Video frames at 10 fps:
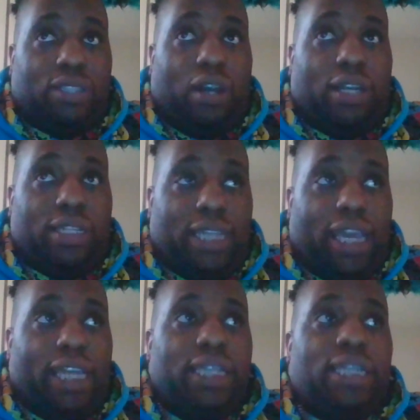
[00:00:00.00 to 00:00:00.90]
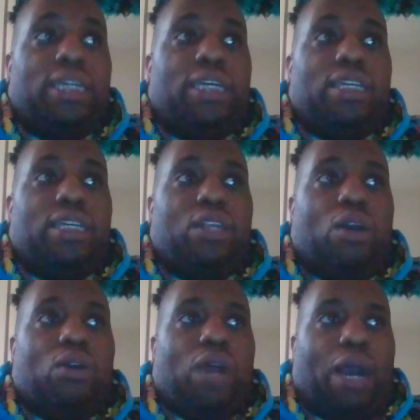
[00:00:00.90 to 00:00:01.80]
thought that, you
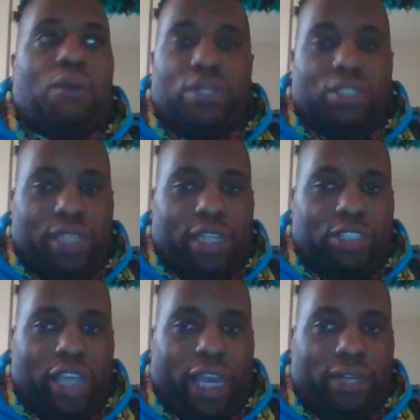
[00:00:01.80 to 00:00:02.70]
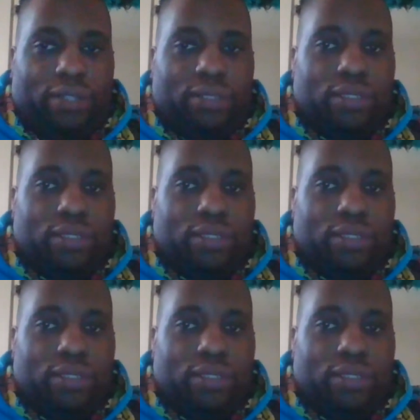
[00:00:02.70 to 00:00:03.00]
know, I wasn't their child.